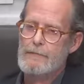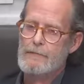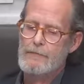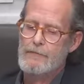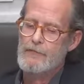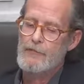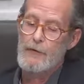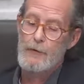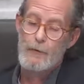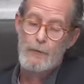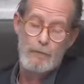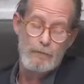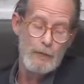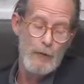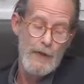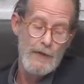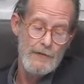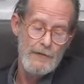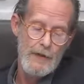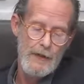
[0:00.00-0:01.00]
for
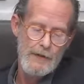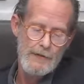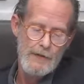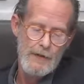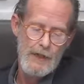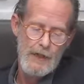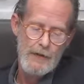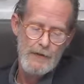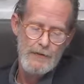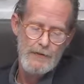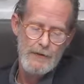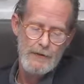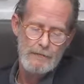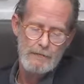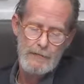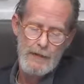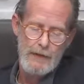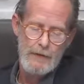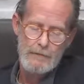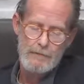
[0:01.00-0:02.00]
residential housing.
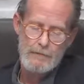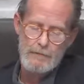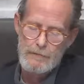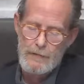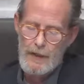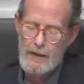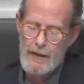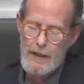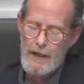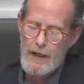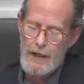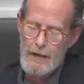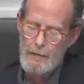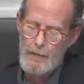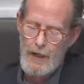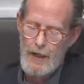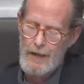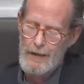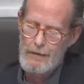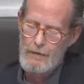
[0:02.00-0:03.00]
I
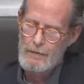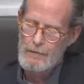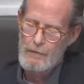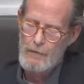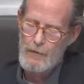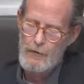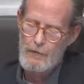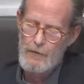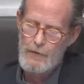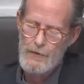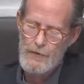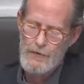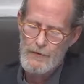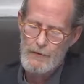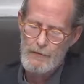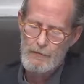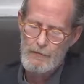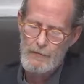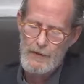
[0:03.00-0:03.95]
don't know if there's an